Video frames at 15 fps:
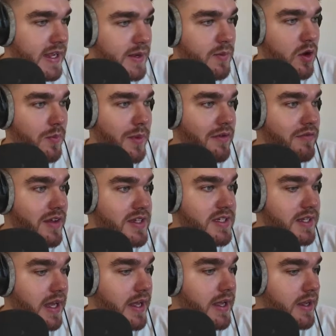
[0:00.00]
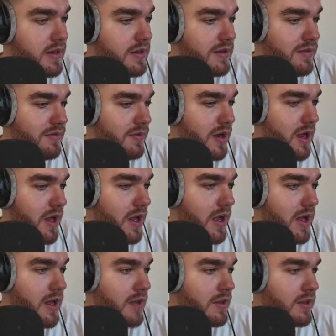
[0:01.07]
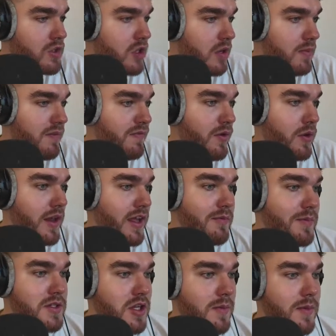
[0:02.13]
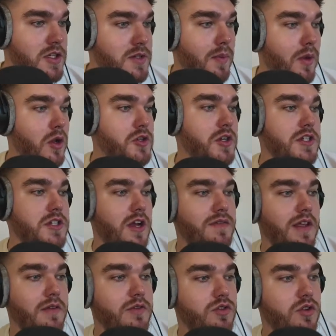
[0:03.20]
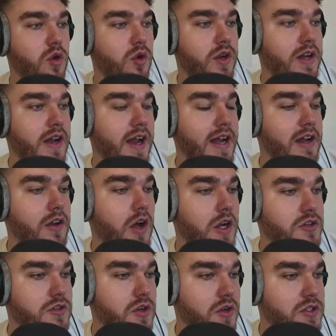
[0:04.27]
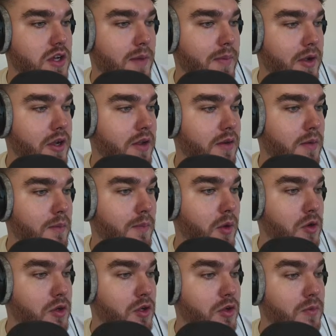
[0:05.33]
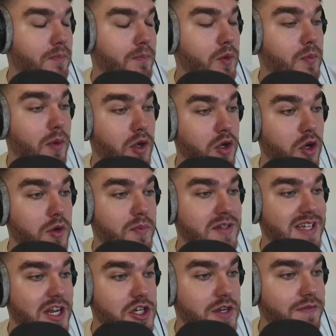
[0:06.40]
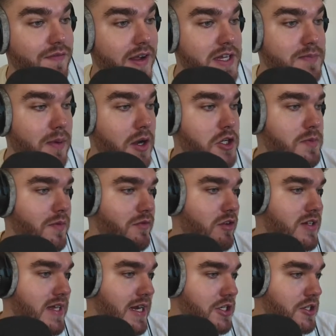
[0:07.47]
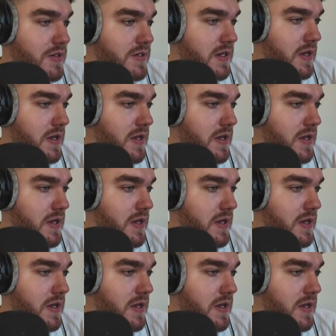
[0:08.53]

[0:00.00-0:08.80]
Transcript: will be investigated. The Tottenham midfielder Yves Bissouma has apologised after he was recorded inhaling nitrous oxide, but could potentially face punishment for his actions.